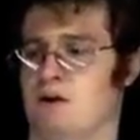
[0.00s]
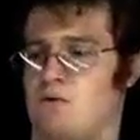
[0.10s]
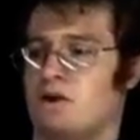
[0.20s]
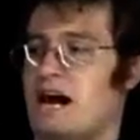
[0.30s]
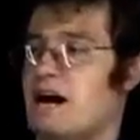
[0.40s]

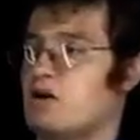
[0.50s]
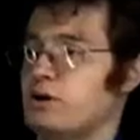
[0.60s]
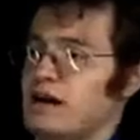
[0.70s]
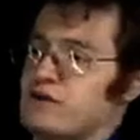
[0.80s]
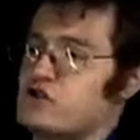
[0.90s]
Well, now
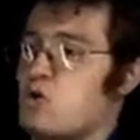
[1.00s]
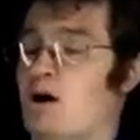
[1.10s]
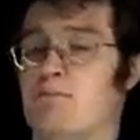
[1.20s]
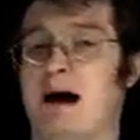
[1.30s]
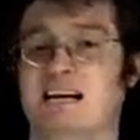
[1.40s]
we have to do
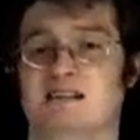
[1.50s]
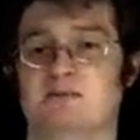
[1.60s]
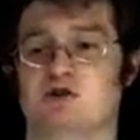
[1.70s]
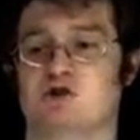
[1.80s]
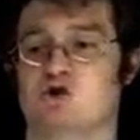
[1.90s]
our back
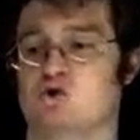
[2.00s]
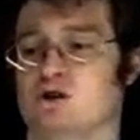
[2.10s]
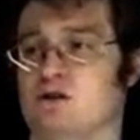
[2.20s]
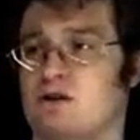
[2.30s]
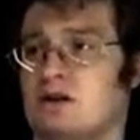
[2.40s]
substitution.